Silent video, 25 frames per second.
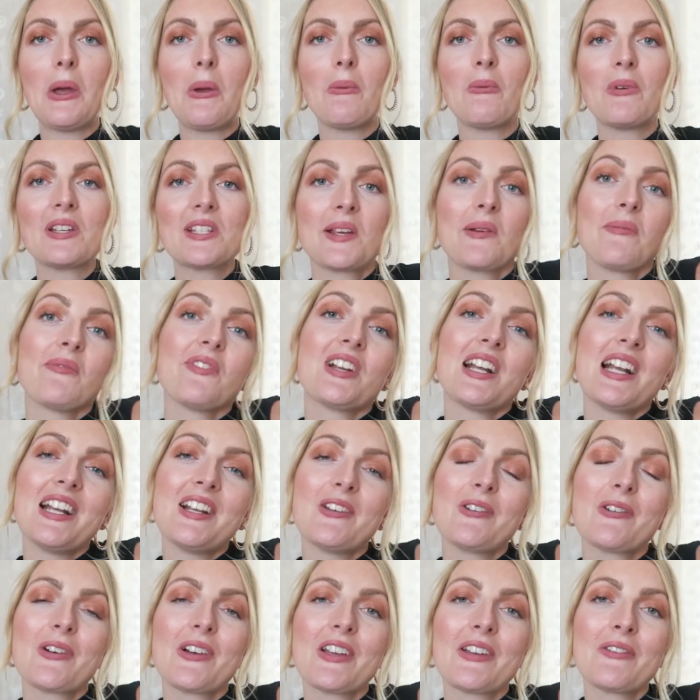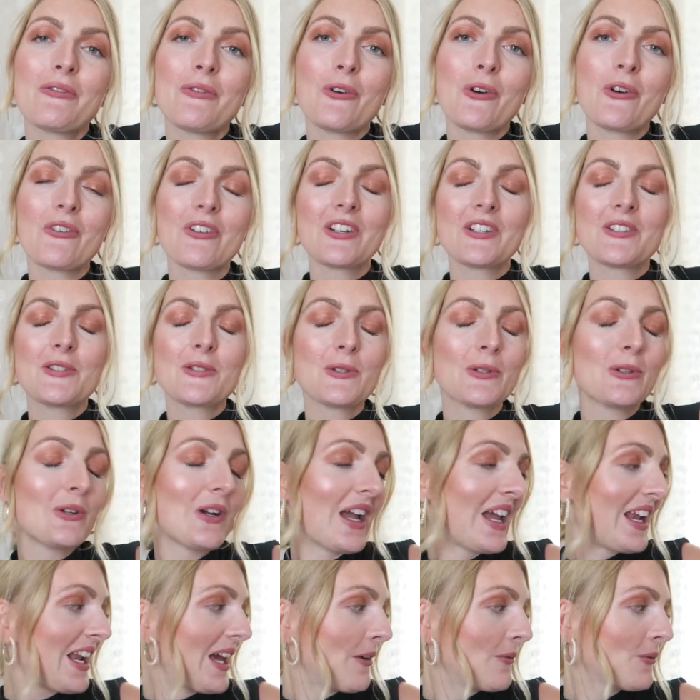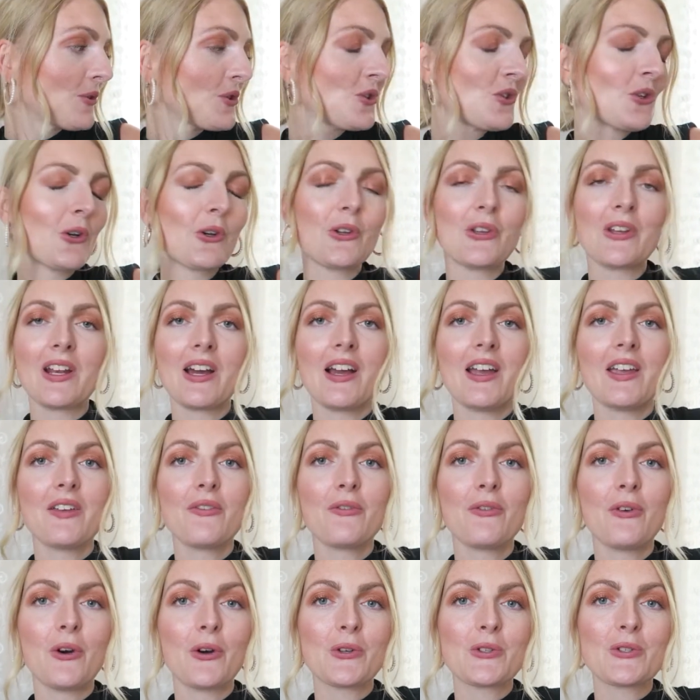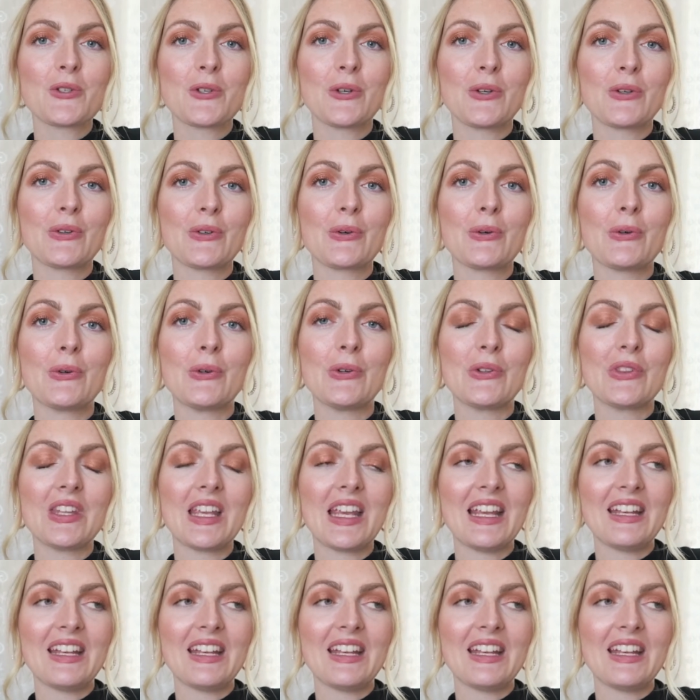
Which I'm really looking forward to, and I will show you now a photo on